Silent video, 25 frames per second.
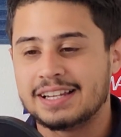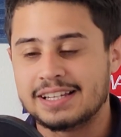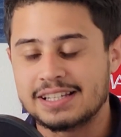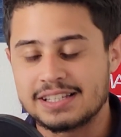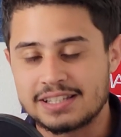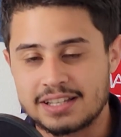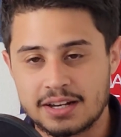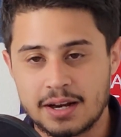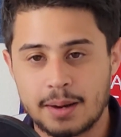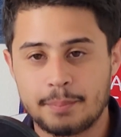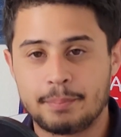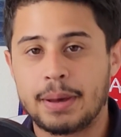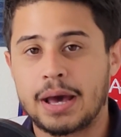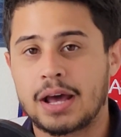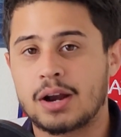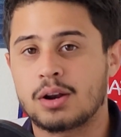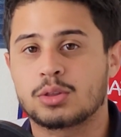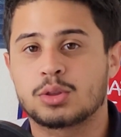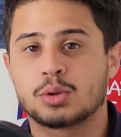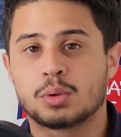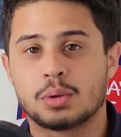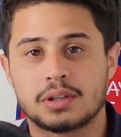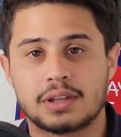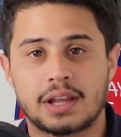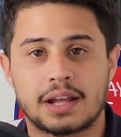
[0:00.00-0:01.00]
He's gonna
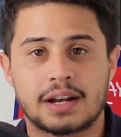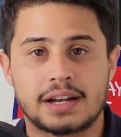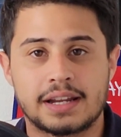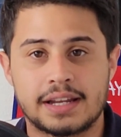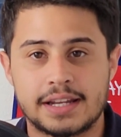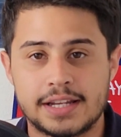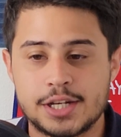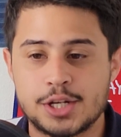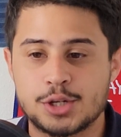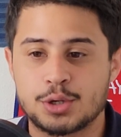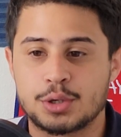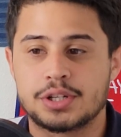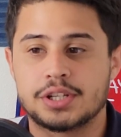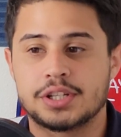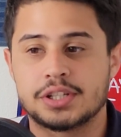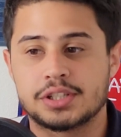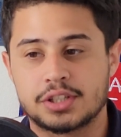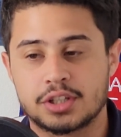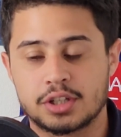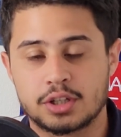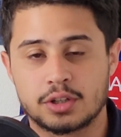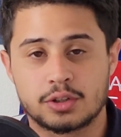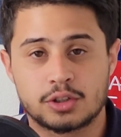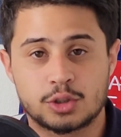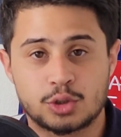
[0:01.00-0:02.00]
battle through a lot of injuries.
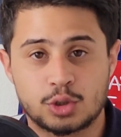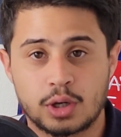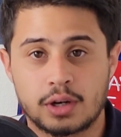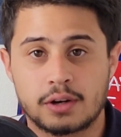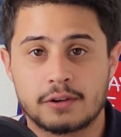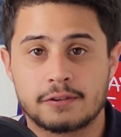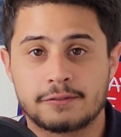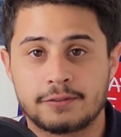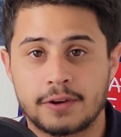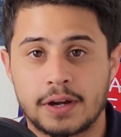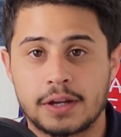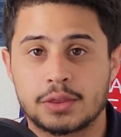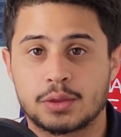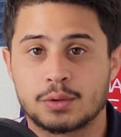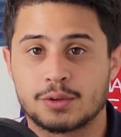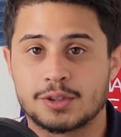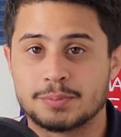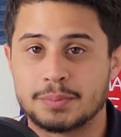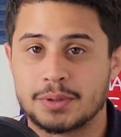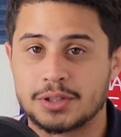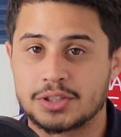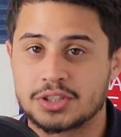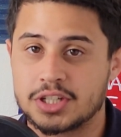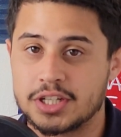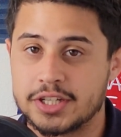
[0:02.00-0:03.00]
He's gonna try to fight through
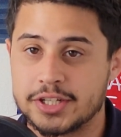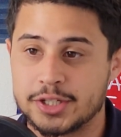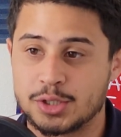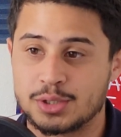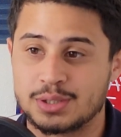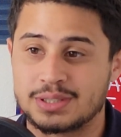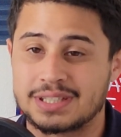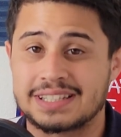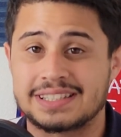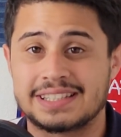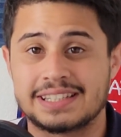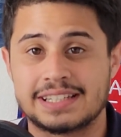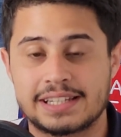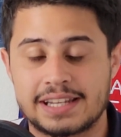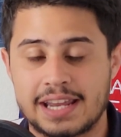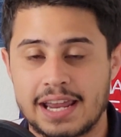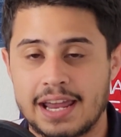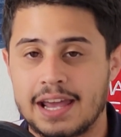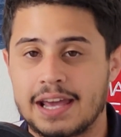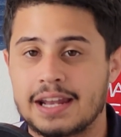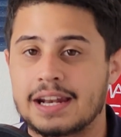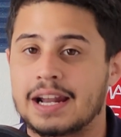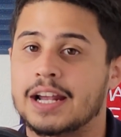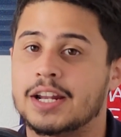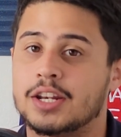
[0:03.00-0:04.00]
as much injuries as he can.